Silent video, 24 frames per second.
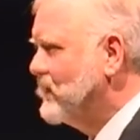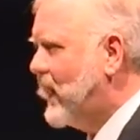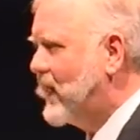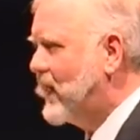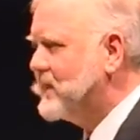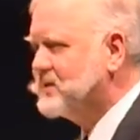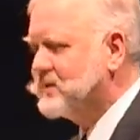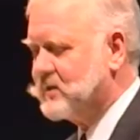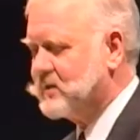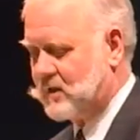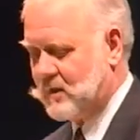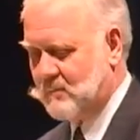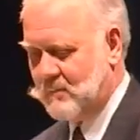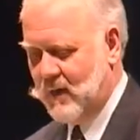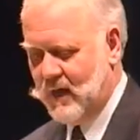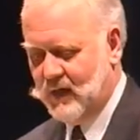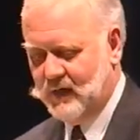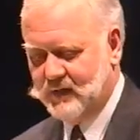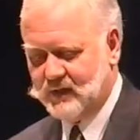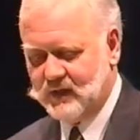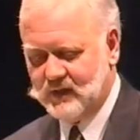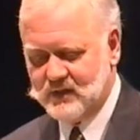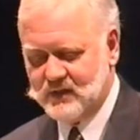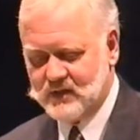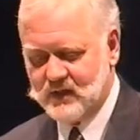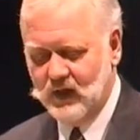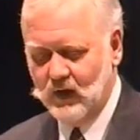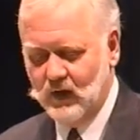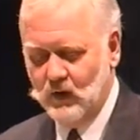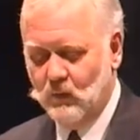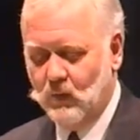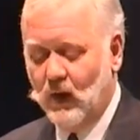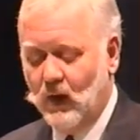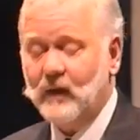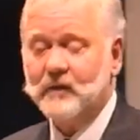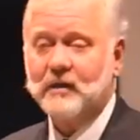As to the amenities,
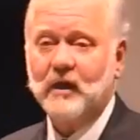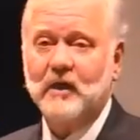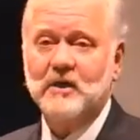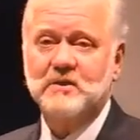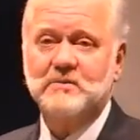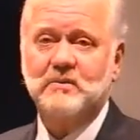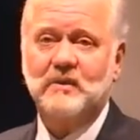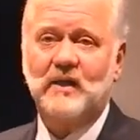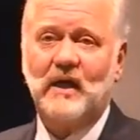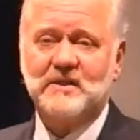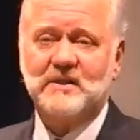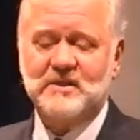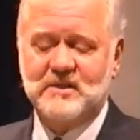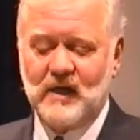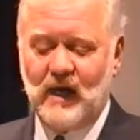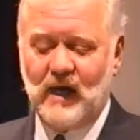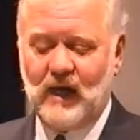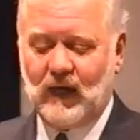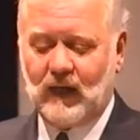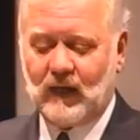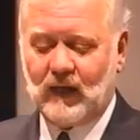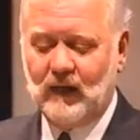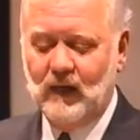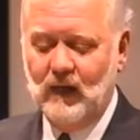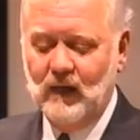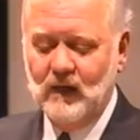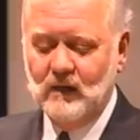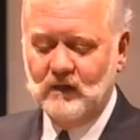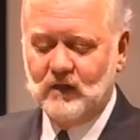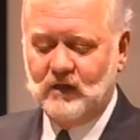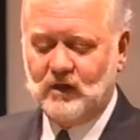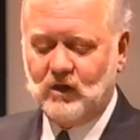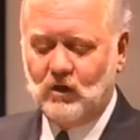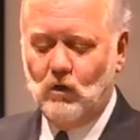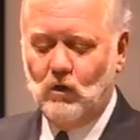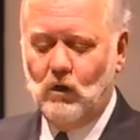well, it goes without saying
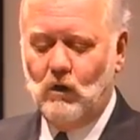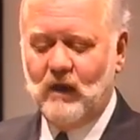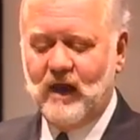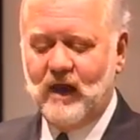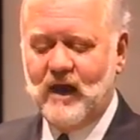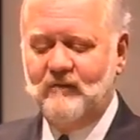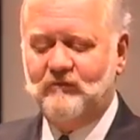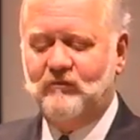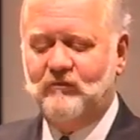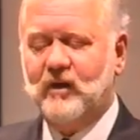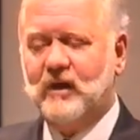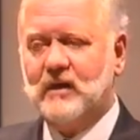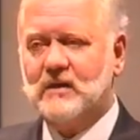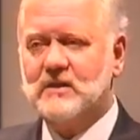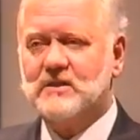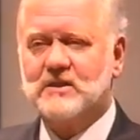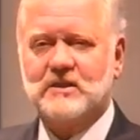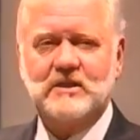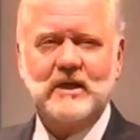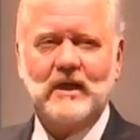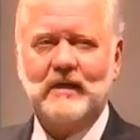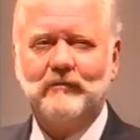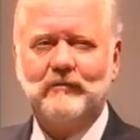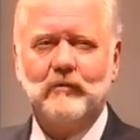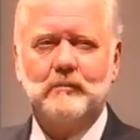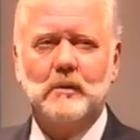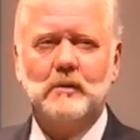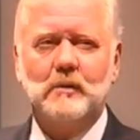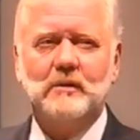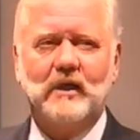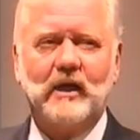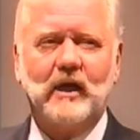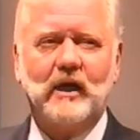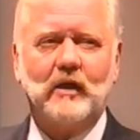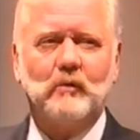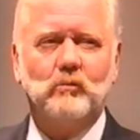that your every
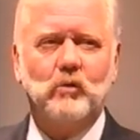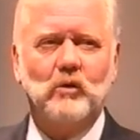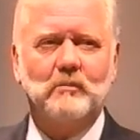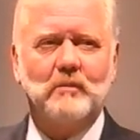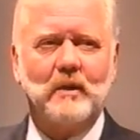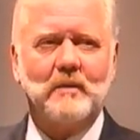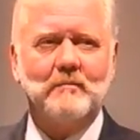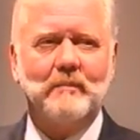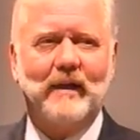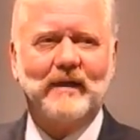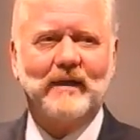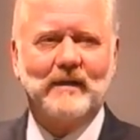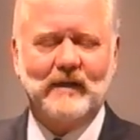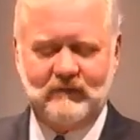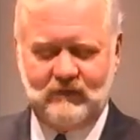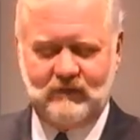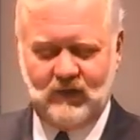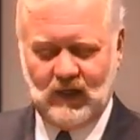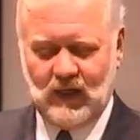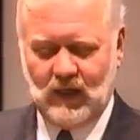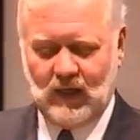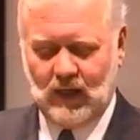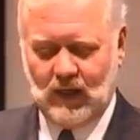conceivable need will be met living